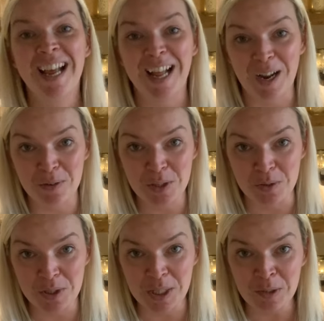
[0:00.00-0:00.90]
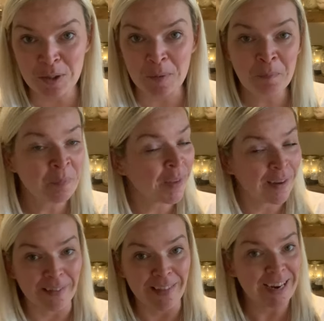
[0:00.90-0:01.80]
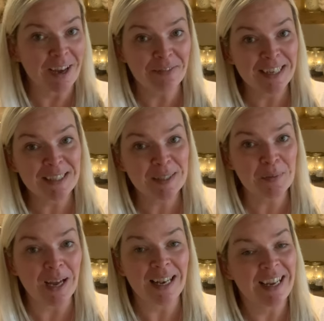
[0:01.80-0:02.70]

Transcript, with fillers: and our two children and they have needs as well